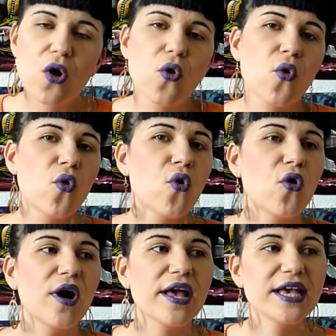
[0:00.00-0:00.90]

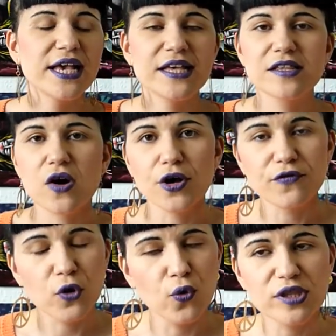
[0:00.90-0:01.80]
or is kind of
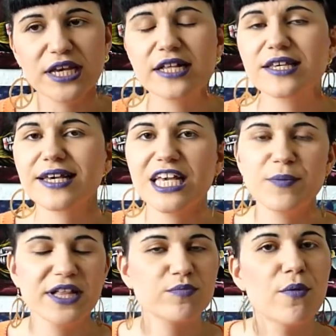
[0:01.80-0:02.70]
causing it to keep
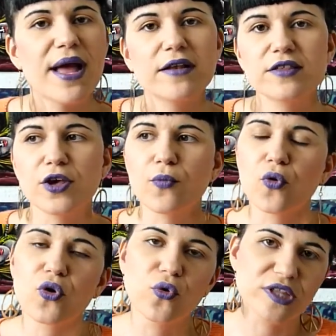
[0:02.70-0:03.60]
its momentum, or
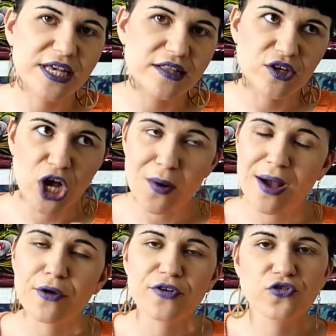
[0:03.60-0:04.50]
causing it to go
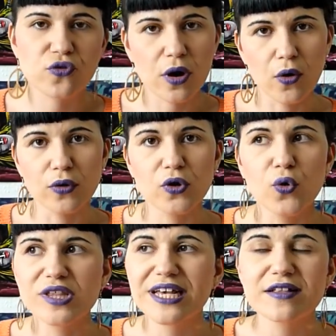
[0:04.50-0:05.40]
out of control, or
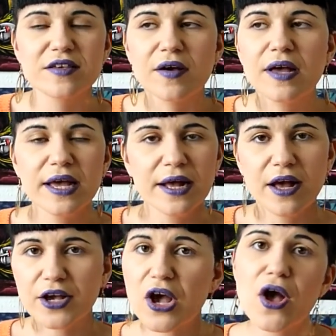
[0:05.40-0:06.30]
causing it to
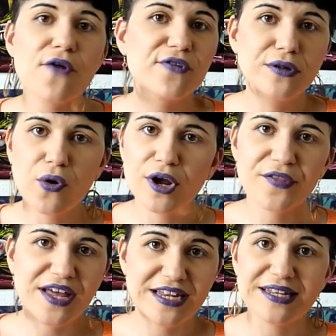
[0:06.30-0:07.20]
occur for longer
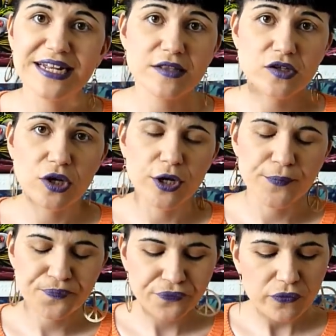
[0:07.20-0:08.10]
than it needs to.
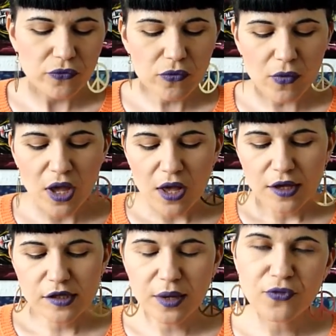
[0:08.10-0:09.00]

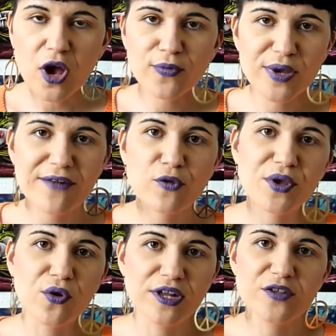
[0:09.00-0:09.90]
Sometimes we have to be
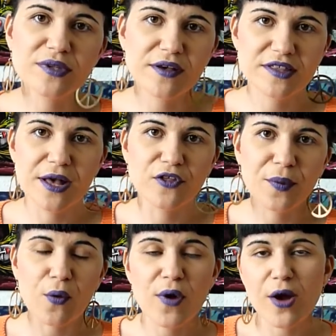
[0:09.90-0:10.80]
honest with ourselves
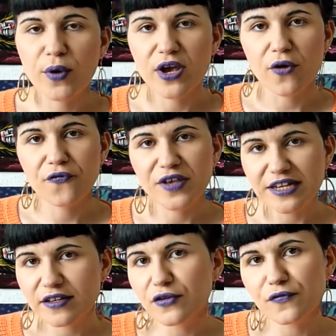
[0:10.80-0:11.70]
about where we are
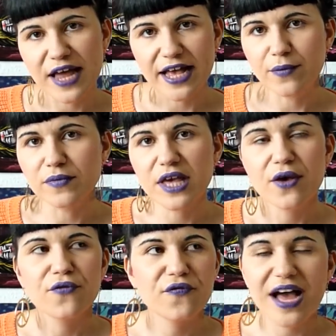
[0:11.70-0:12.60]
feeding the flames,
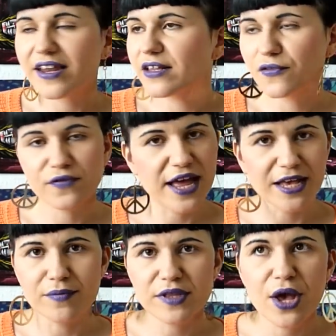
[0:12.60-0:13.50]
fanning the
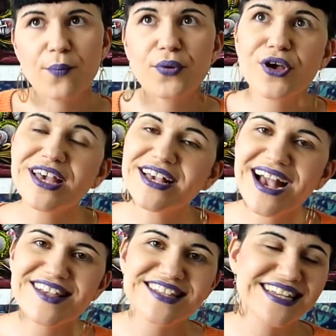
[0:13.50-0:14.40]
flames, putting
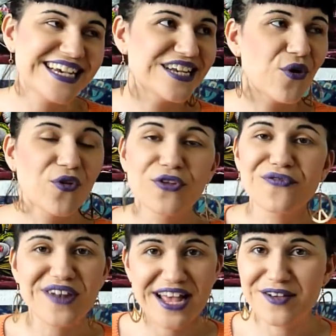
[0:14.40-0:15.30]
gasoline on the
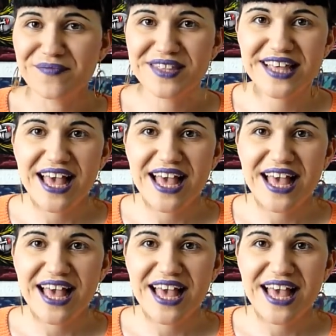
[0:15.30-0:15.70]
flames.